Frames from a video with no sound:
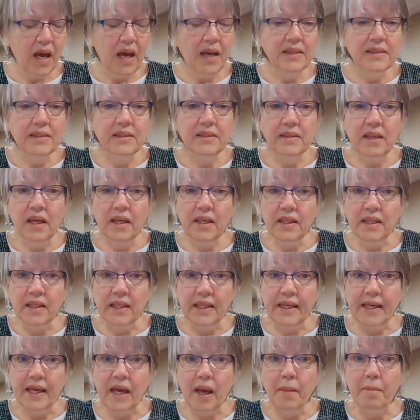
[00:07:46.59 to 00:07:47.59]

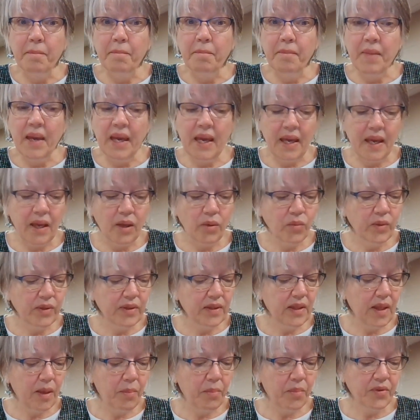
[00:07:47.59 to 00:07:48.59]
Suddenly, a man
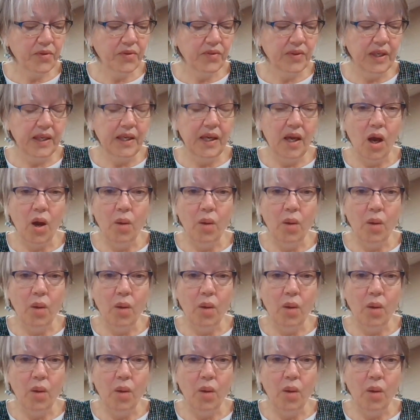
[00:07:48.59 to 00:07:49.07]
with leprosy